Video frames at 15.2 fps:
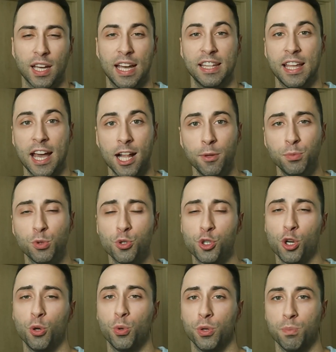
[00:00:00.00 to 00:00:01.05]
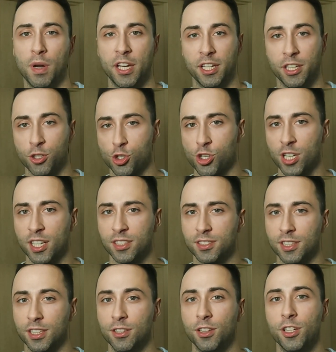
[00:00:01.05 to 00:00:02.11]
and help to show my interest
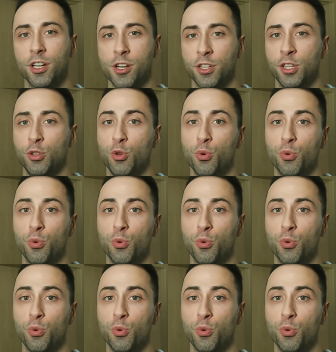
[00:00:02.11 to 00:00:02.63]
in learning new